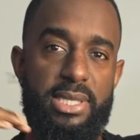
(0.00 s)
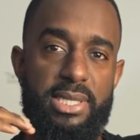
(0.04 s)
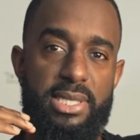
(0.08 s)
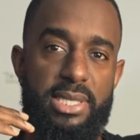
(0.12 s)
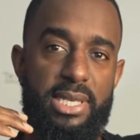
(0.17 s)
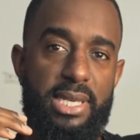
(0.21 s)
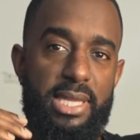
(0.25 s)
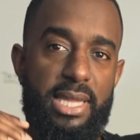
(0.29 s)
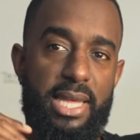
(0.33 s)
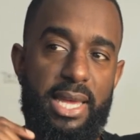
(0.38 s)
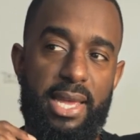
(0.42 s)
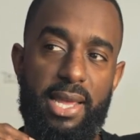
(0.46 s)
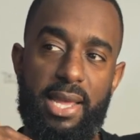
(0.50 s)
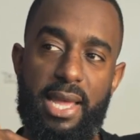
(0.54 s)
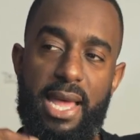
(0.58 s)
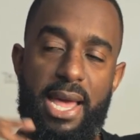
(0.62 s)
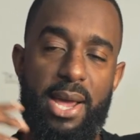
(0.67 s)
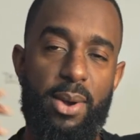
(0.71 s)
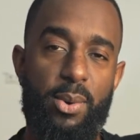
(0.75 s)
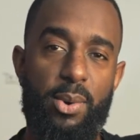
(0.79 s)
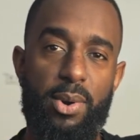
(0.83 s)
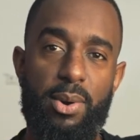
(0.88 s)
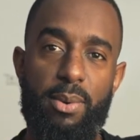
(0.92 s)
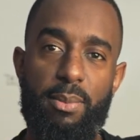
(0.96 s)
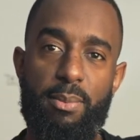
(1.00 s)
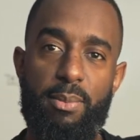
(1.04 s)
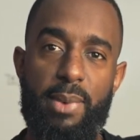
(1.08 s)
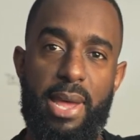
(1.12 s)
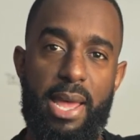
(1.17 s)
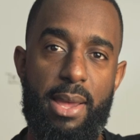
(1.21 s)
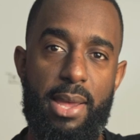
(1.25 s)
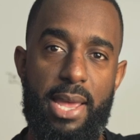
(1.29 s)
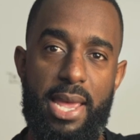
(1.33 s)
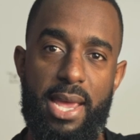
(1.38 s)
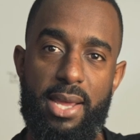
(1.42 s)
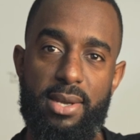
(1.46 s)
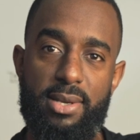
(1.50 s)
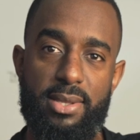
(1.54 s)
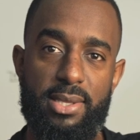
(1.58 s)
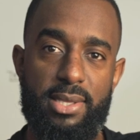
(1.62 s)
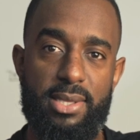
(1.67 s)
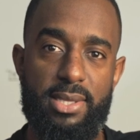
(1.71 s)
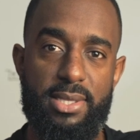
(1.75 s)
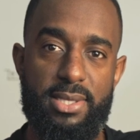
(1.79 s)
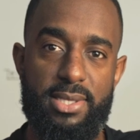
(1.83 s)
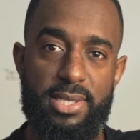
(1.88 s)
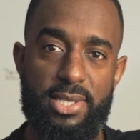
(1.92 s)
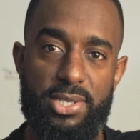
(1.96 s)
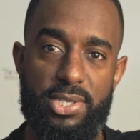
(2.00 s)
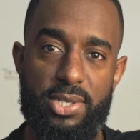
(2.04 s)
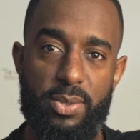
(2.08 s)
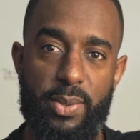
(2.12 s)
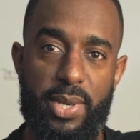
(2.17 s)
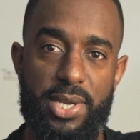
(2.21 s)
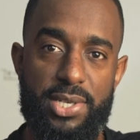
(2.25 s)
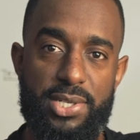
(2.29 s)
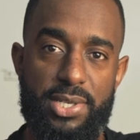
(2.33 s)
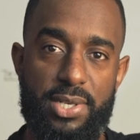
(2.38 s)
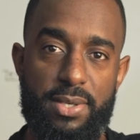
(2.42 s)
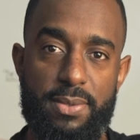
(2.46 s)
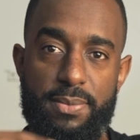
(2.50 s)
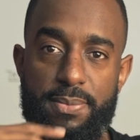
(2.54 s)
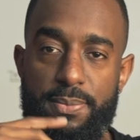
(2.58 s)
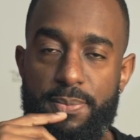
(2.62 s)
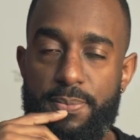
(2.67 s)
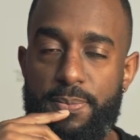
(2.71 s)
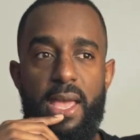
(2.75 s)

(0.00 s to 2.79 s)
see like how we're handling the situation,